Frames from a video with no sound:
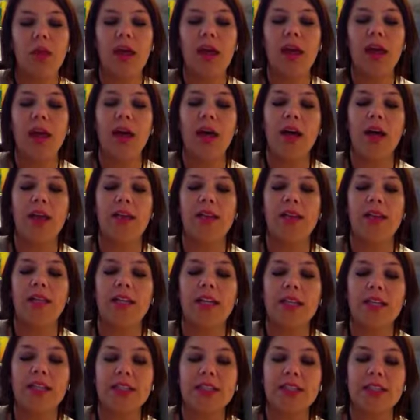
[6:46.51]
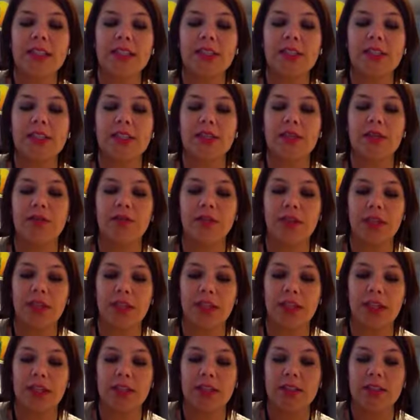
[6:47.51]
The next stage is
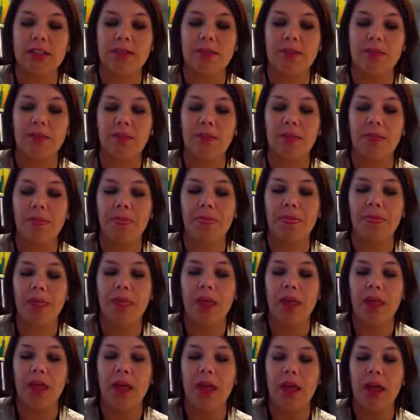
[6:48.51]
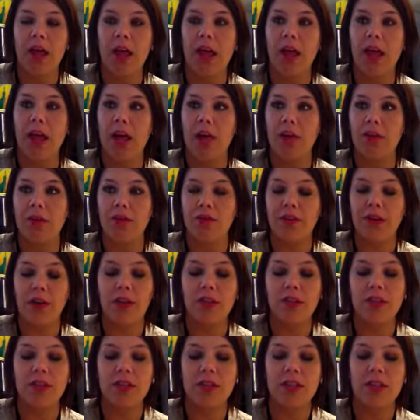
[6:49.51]
feelings. I
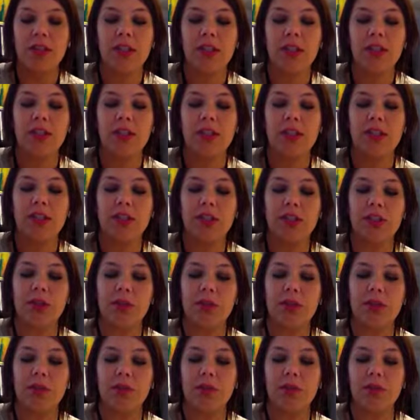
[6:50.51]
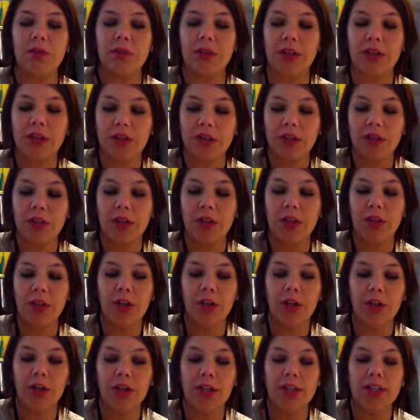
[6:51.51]
felt that she was professional and
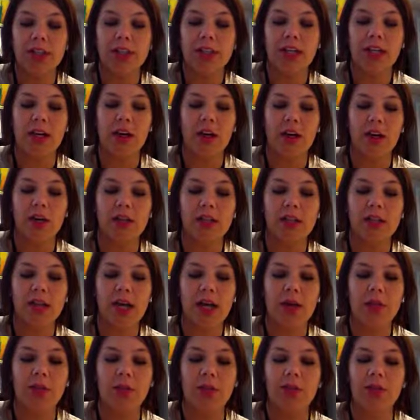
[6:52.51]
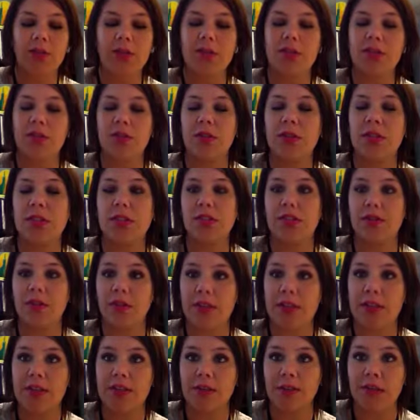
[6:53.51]
courteous at all time with her students and
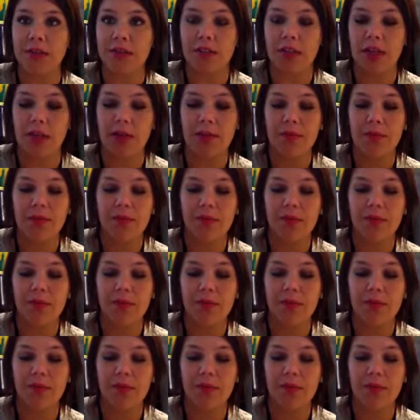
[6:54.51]
vice versa.